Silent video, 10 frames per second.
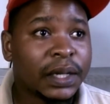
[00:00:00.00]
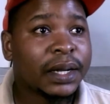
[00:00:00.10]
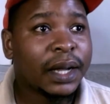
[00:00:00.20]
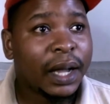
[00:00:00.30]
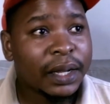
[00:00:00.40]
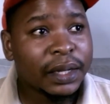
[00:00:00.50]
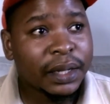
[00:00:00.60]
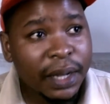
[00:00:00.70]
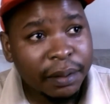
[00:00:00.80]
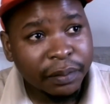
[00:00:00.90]
A guy
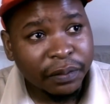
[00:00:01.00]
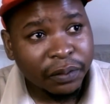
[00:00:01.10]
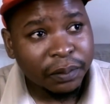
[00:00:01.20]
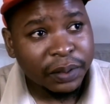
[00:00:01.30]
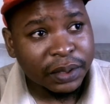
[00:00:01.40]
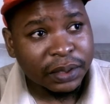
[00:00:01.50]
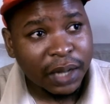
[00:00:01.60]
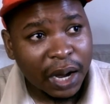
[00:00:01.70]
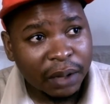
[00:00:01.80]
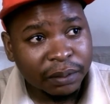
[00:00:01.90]
came from his
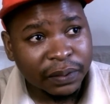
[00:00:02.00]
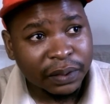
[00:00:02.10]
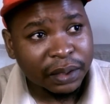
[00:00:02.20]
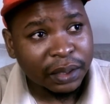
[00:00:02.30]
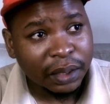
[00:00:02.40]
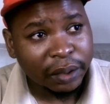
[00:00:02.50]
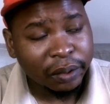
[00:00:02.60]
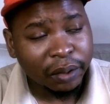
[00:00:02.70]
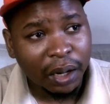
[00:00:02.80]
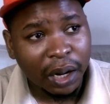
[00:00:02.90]
town, I think
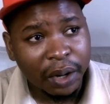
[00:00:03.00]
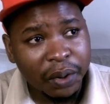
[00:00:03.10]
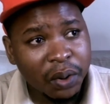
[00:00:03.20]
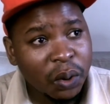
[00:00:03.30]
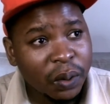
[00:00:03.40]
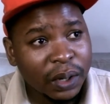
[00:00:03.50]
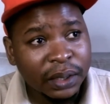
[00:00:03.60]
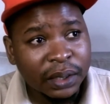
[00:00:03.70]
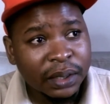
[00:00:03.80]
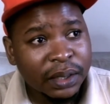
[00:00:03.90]

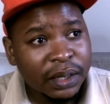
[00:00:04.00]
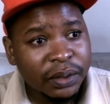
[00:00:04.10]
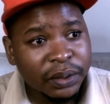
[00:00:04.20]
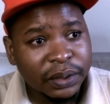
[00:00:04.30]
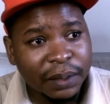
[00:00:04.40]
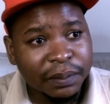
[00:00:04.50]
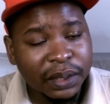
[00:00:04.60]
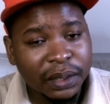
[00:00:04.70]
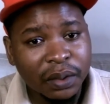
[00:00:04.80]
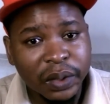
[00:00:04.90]
Iowa or
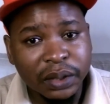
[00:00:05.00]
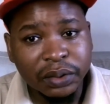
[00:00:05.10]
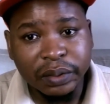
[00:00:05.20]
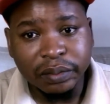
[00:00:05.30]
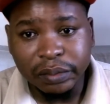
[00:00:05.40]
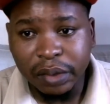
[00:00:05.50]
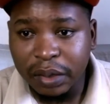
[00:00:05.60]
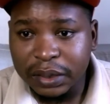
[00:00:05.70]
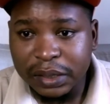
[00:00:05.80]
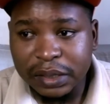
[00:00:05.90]
something, went to
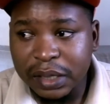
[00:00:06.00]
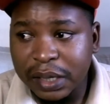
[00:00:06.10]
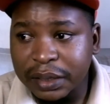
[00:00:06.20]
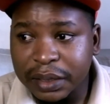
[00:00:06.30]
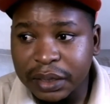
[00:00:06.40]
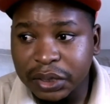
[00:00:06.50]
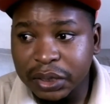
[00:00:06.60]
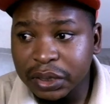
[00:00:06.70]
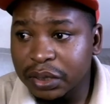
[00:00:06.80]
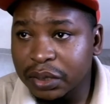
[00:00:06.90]
Los Angeles and
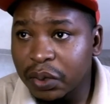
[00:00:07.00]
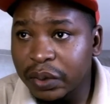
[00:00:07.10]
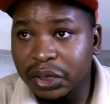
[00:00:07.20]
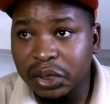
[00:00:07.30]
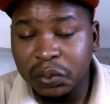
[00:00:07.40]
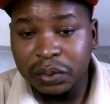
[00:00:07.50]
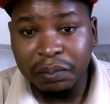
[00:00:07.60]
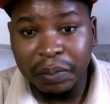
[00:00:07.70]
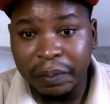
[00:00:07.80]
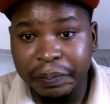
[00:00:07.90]
just go and shoot
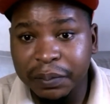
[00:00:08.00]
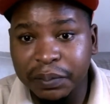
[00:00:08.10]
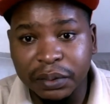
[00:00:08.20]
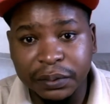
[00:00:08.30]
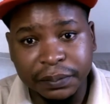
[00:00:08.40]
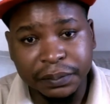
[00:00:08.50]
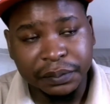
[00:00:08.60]
black people.